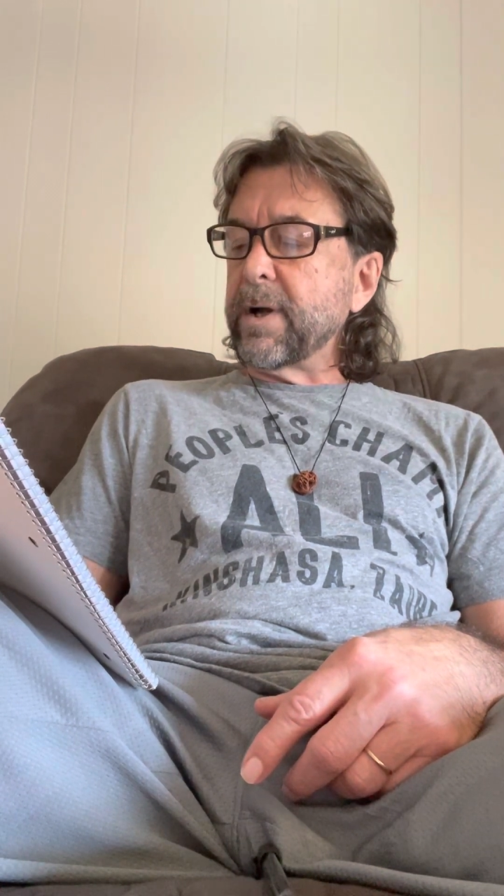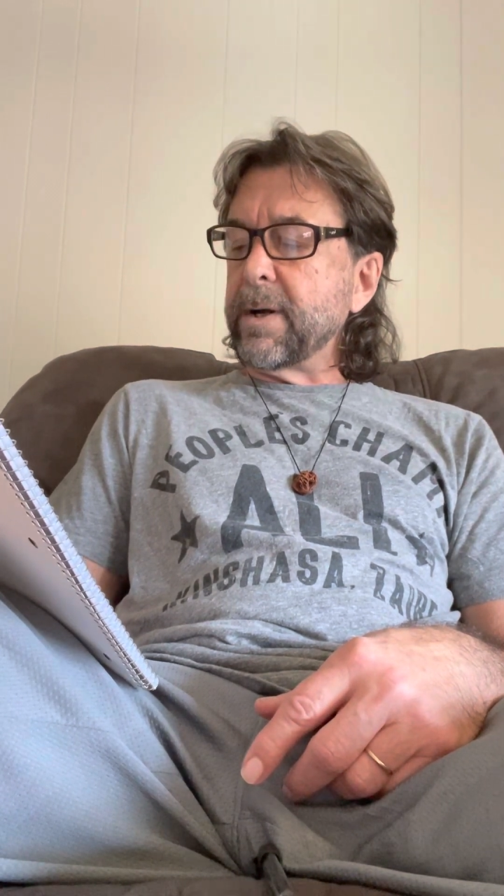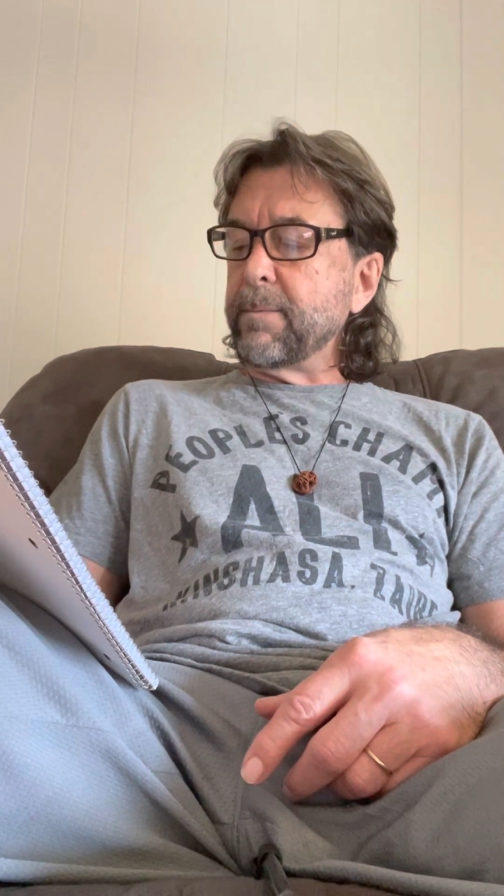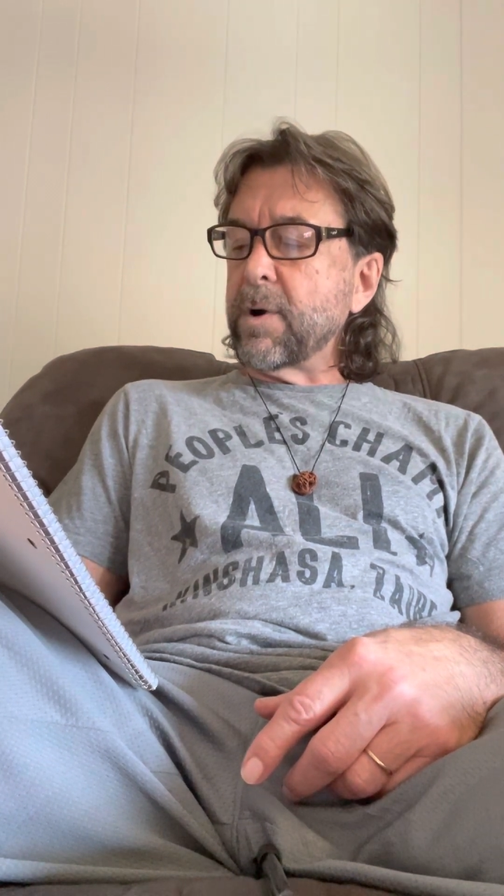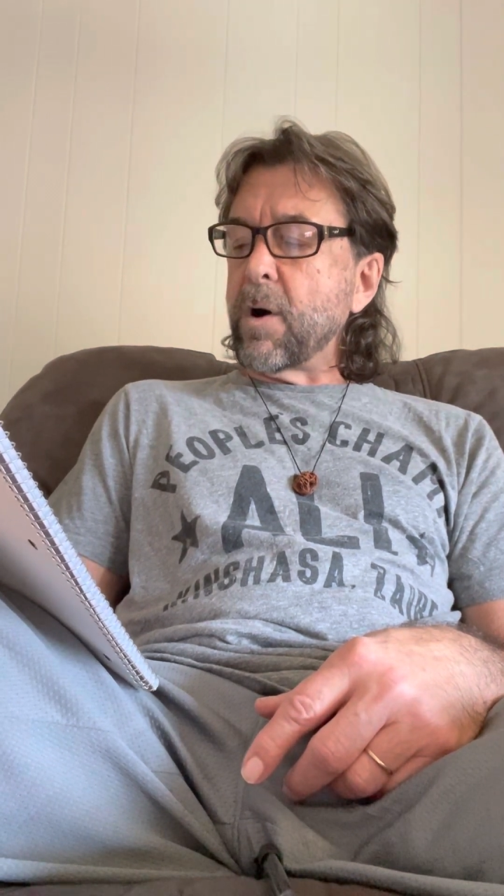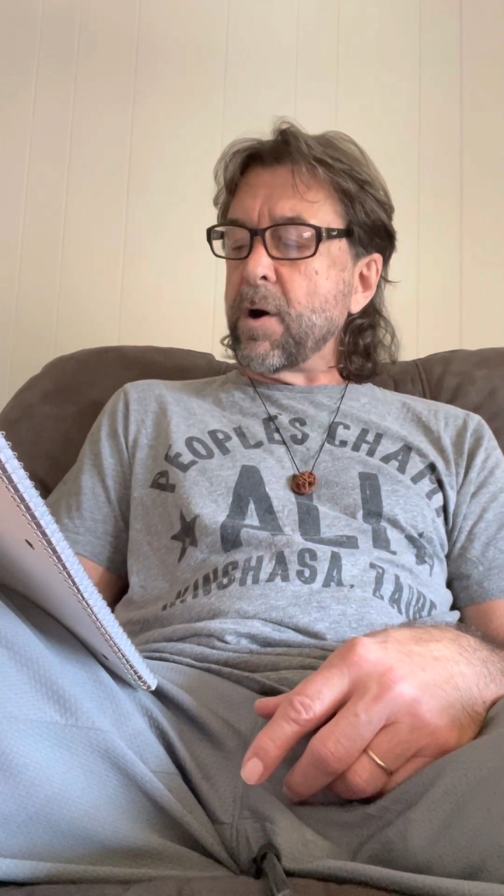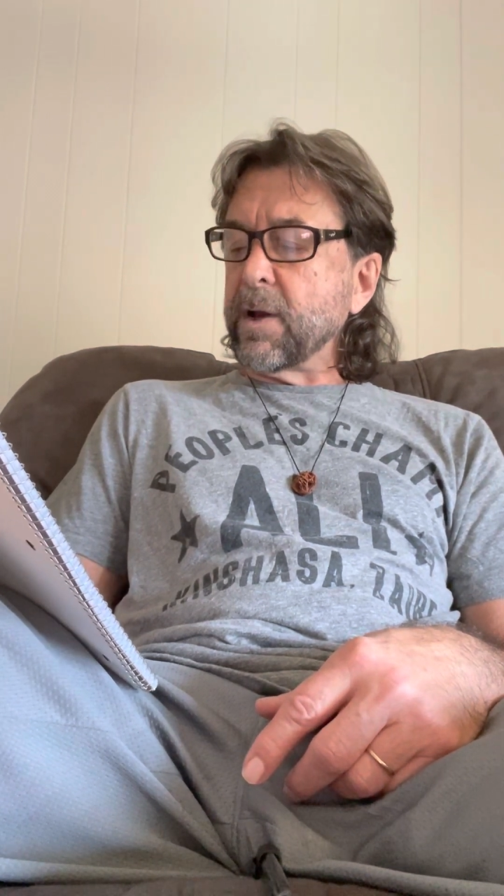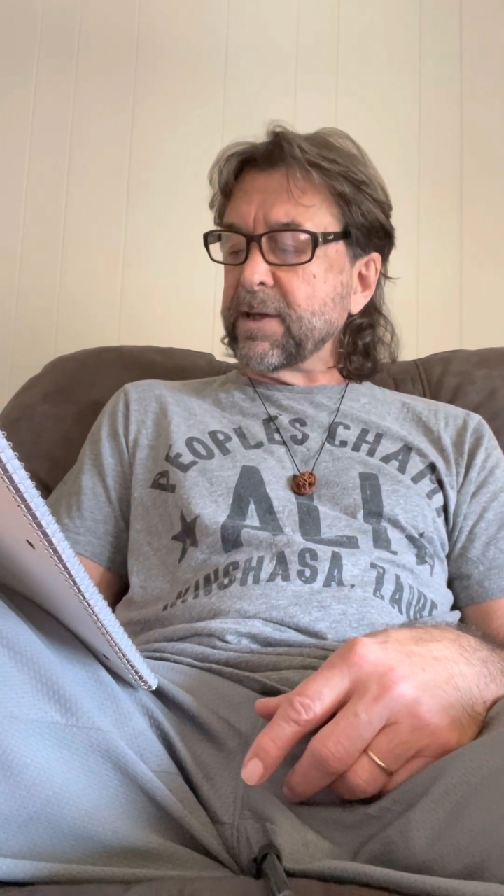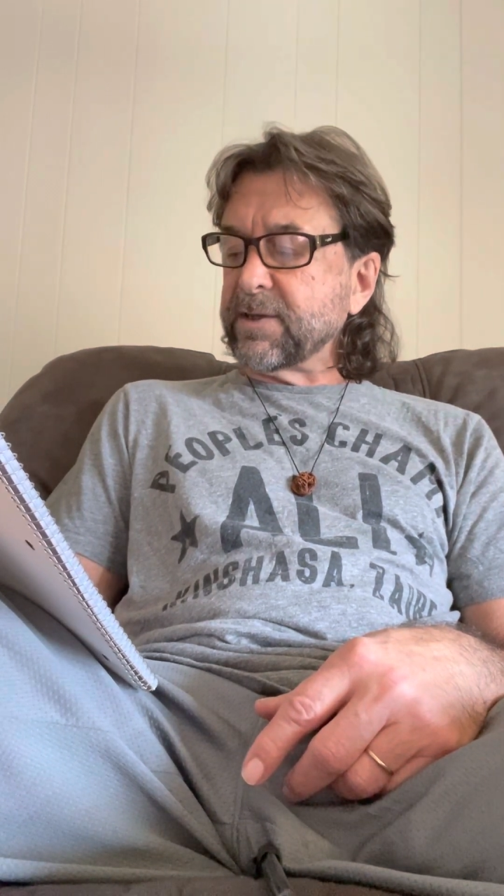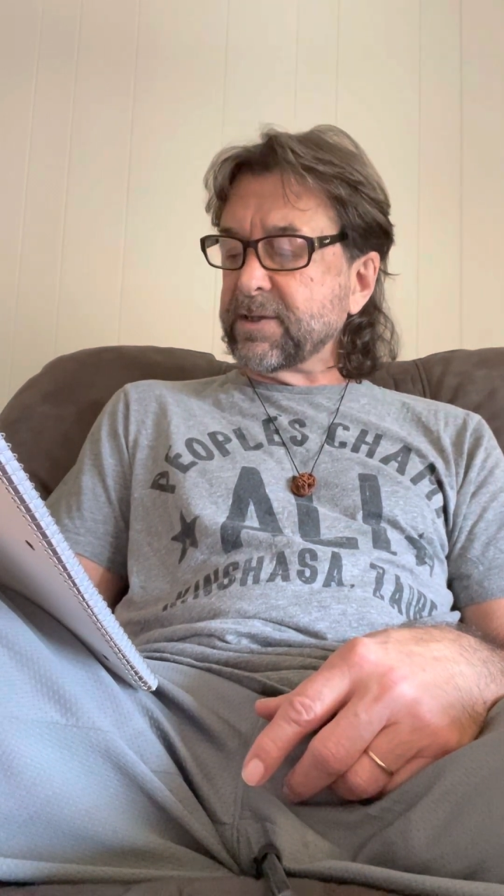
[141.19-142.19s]
um,
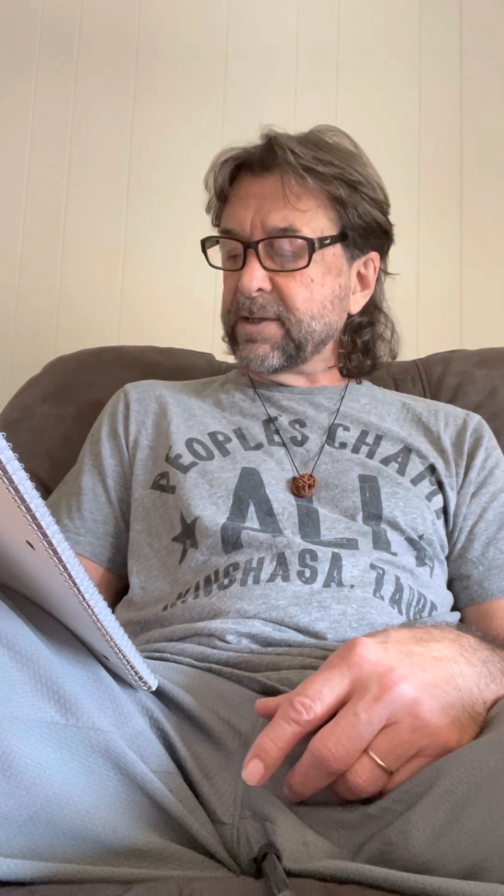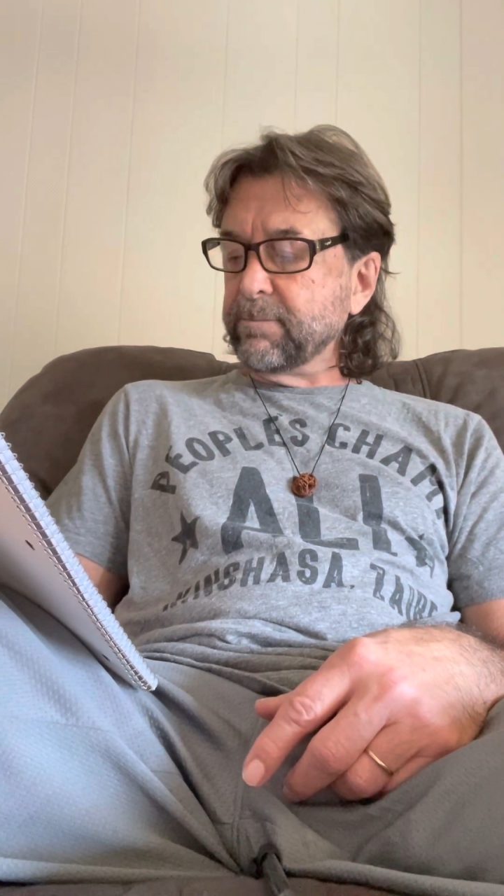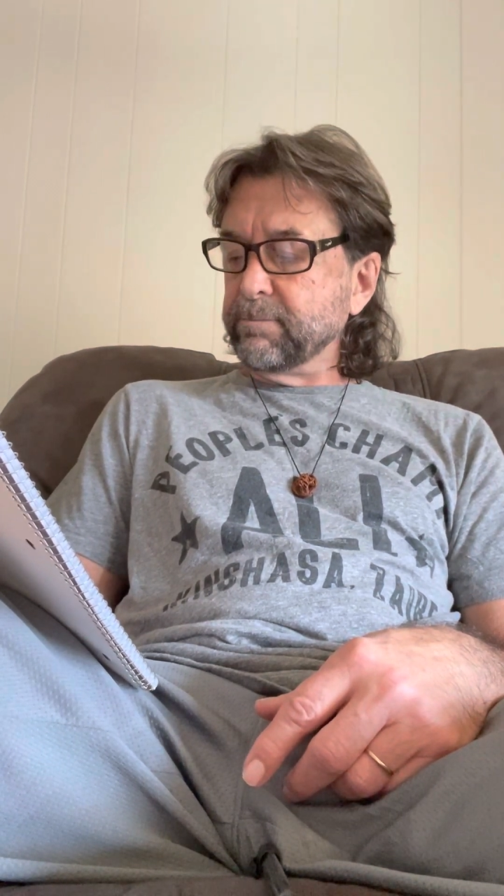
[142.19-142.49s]
August